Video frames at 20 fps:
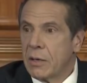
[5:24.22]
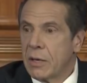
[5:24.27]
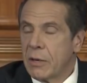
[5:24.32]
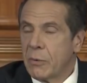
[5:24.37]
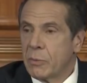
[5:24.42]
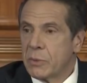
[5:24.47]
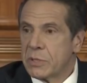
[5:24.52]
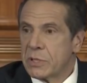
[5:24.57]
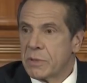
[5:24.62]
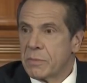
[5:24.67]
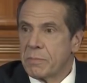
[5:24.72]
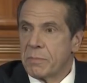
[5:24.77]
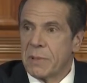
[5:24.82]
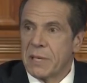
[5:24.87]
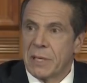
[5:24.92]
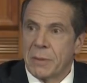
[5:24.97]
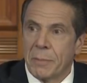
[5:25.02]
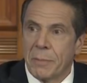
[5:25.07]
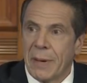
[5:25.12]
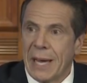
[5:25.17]
It was
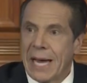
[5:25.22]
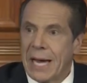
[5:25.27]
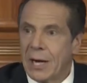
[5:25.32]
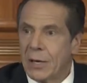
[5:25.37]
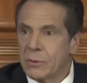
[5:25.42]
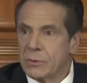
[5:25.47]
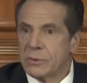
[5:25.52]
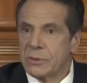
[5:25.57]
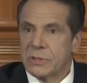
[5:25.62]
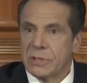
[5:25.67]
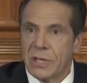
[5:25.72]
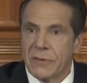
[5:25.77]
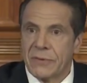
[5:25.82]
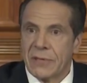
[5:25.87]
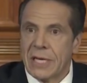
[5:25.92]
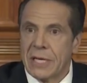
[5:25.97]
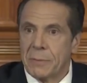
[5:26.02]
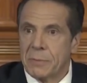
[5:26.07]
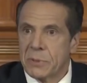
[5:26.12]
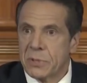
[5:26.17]
been about
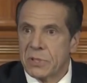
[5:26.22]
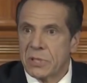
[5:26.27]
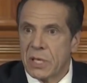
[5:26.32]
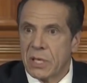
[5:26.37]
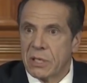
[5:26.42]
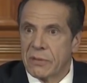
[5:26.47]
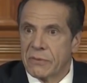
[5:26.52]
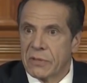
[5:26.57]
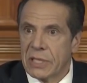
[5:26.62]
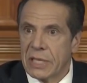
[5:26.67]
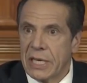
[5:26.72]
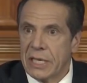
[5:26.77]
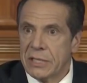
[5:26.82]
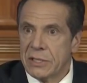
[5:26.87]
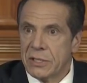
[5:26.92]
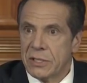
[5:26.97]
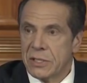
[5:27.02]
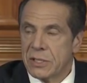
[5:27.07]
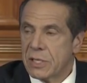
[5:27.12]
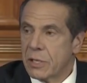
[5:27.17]
7-8% of the
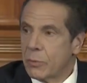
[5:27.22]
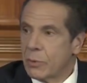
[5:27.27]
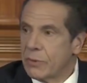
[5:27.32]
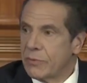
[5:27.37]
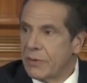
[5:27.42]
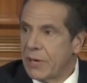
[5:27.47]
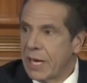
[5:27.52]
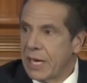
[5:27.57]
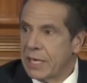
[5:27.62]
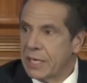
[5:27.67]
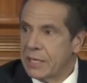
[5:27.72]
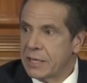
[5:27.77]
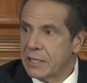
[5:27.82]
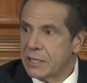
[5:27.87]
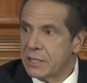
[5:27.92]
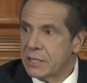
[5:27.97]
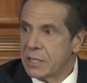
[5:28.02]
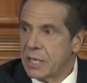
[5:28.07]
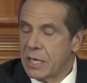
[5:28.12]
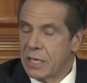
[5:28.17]
cases that we've had in
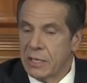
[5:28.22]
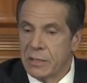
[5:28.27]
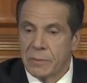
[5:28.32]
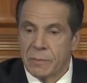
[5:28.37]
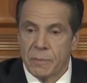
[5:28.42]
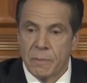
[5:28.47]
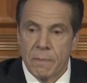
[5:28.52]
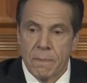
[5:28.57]
the state.